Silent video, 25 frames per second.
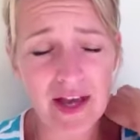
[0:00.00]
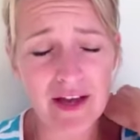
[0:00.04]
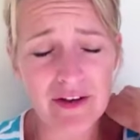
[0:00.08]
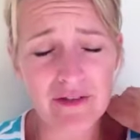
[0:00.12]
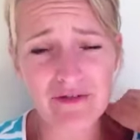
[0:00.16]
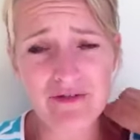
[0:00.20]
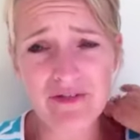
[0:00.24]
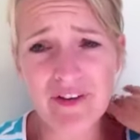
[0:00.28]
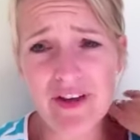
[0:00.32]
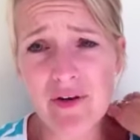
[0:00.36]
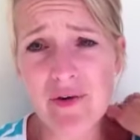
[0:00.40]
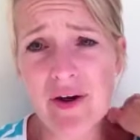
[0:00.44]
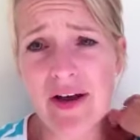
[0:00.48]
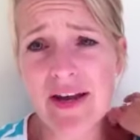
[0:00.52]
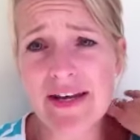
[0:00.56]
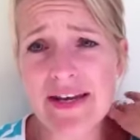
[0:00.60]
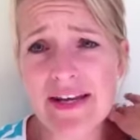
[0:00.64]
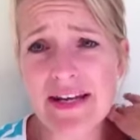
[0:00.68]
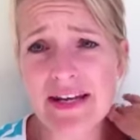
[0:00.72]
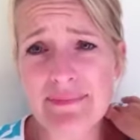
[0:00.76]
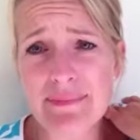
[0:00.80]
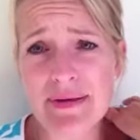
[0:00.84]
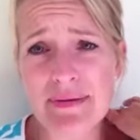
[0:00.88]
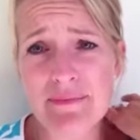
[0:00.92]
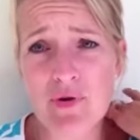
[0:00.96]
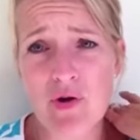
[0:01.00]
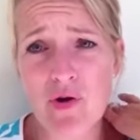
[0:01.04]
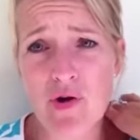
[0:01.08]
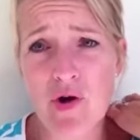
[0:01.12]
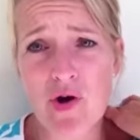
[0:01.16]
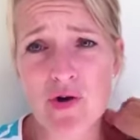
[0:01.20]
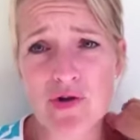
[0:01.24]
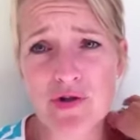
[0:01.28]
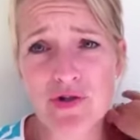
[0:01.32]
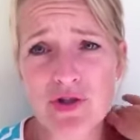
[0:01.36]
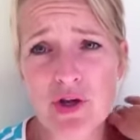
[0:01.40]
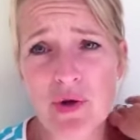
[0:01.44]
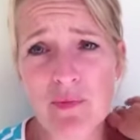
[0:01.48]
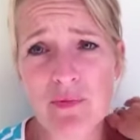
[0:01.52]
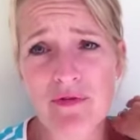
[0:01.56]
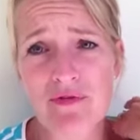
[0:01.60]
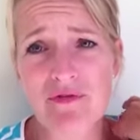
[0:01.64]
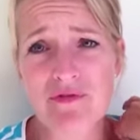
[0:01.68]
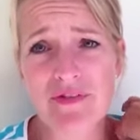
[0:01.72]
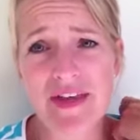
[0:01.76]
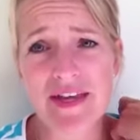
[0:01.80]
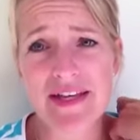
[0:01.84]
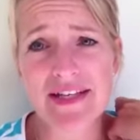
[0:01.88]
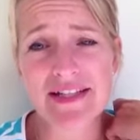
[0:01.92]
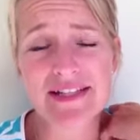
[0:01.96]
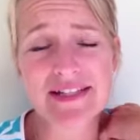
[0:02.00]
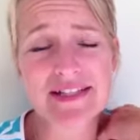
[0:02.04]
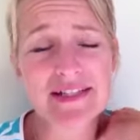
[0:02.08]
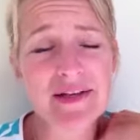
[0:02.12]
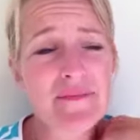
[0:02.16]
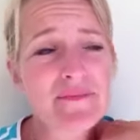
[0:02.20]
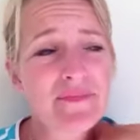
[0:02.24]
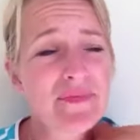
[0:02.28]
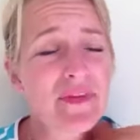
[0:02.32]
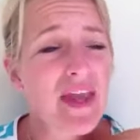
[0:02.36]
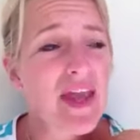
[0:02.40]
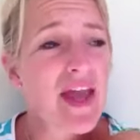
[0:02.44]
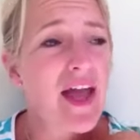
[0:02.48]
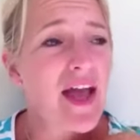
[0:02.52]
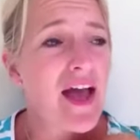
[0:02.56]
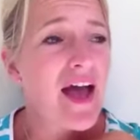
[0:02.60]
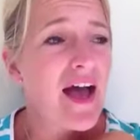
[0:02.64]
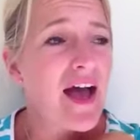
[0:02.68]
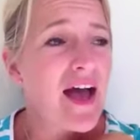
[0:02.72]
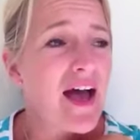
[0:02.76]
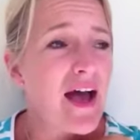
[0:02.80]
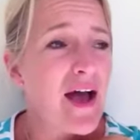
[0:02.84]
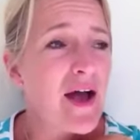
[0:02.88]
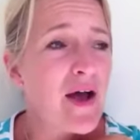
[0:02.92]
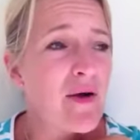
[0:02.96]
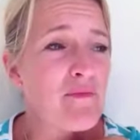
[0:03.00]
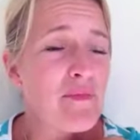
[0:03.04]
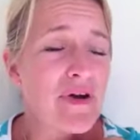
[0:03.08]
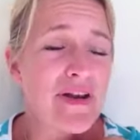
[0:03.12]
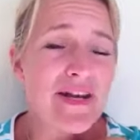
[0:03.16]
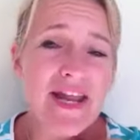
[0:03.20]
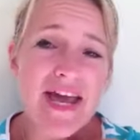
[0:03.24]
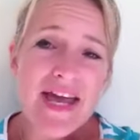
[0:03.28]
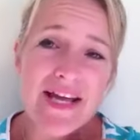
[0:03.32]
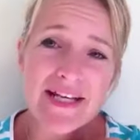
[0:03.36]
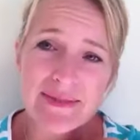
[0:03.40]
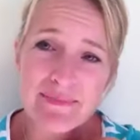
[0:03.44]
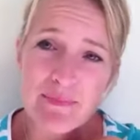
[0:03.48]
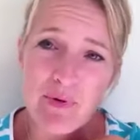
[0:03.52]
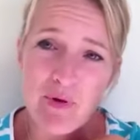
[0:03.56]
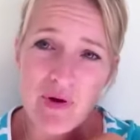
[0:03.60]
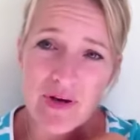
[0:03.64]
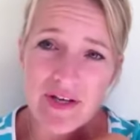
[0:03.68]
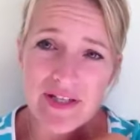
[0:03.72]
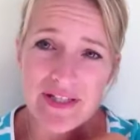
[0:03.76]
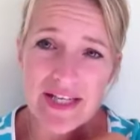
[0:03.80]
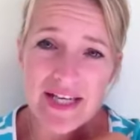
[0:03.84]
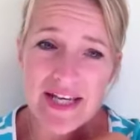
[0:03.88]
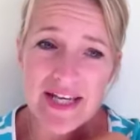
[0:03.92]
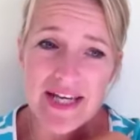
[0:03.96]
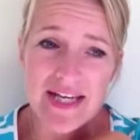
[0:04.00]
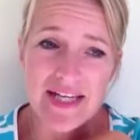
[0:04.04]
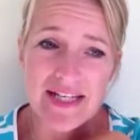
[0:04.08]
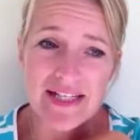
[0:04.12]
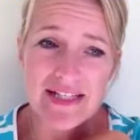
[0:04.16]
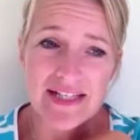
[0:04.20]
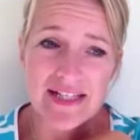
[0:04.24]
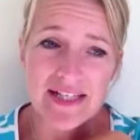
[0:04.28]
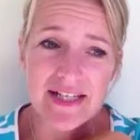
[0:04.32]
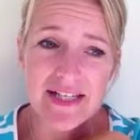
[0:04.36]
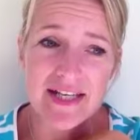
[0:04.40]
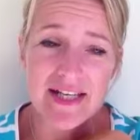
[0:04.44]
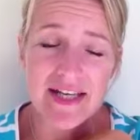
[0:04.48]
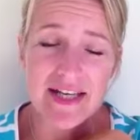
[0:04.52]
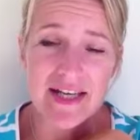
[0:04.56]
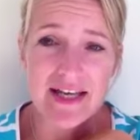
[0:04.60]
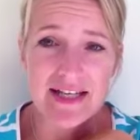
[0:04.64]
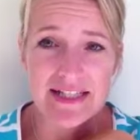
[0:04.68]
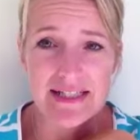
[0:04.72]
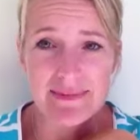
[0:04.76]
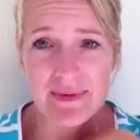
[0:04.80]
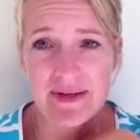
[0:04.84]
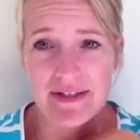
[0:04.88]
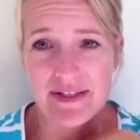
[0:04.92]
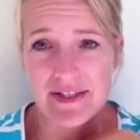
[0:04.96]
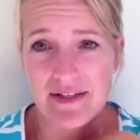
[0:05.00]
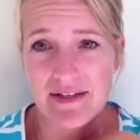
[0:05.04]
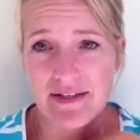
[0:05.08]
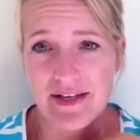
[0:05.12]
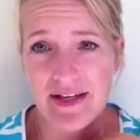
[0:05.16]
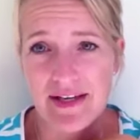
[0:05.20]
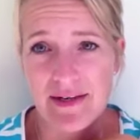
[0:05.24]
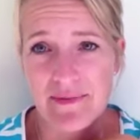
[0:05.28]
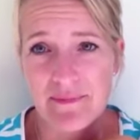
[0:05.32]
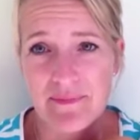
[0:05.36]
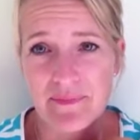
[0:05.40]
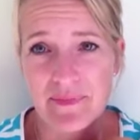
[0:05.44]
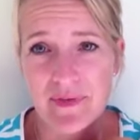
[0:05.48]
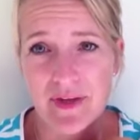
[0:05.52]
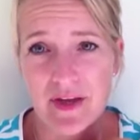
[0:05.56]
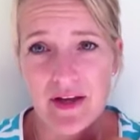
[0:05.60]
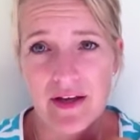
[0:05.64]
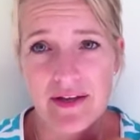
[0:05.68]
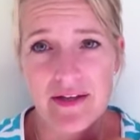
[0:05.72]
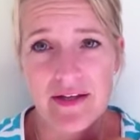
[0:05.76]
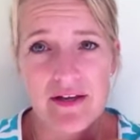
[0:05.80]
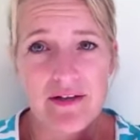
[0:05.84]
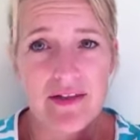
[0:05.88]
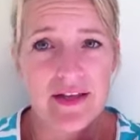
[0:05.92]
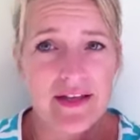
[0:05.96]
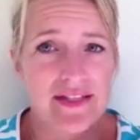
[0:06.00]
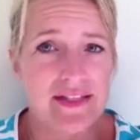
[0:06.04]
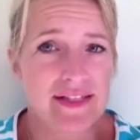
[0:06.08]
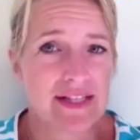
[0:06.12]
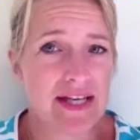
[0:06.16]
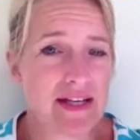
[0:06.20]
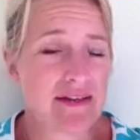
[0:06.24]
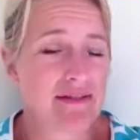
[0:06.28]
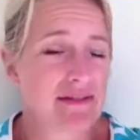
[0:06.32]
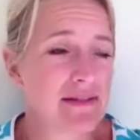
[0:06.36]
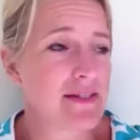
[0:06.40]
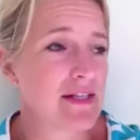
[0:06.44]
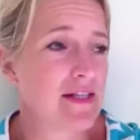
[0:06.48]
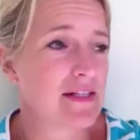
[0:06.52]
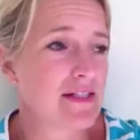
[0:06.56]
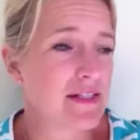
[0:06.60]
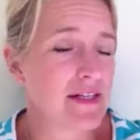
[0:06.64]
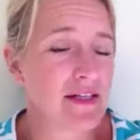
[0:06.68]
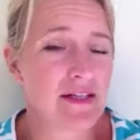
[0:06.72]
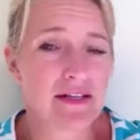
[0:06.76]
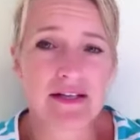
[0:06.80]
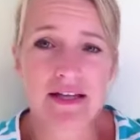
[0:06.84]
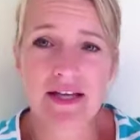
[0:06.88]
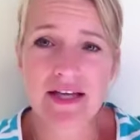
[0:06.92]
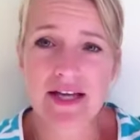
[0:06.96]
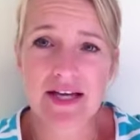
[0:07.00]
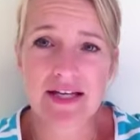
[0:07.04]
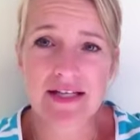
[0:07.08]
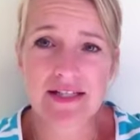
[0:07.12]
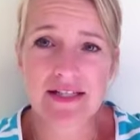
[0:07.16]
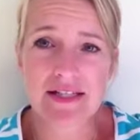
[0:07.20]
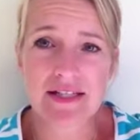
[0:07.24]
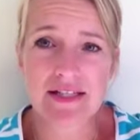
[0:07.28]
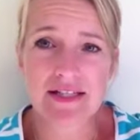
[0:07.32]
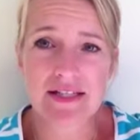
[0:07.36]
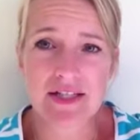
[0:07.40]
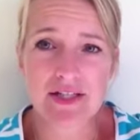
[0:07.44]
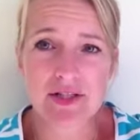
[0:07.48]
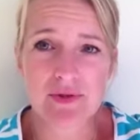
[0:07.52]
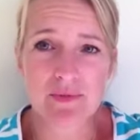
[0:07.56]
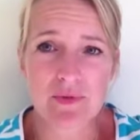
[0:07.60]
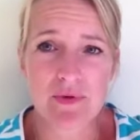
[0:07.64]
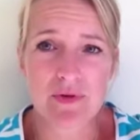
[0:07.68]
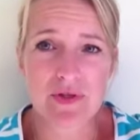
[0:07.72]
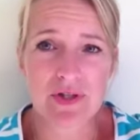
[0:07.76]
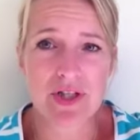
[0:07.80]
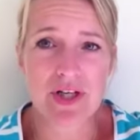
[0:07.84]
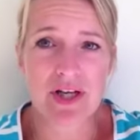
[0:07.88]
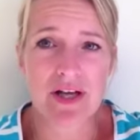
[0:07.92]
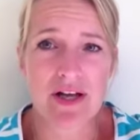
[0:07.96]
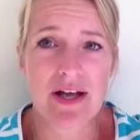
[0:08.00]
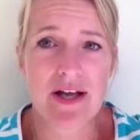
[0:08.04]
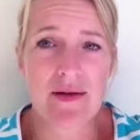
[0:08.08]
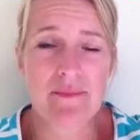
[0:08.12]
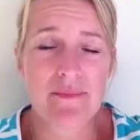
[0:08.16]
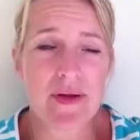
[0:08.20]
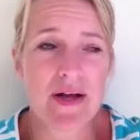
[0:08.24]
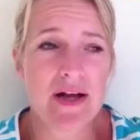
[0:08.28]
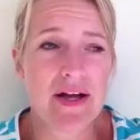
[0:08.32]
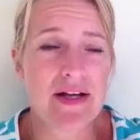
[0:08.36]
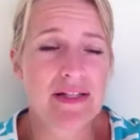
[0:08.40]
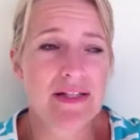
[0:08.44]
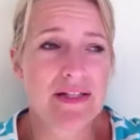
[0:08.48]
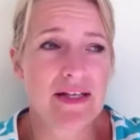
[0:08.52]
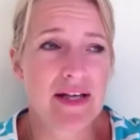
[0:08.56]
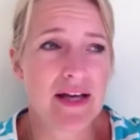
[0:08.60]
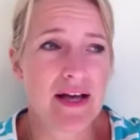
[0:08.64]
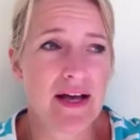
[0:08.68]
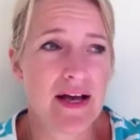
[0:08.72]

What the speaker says: feel a little bit more on top of things. My next point is, get to bed early. I know that sounds dull as dishwater, but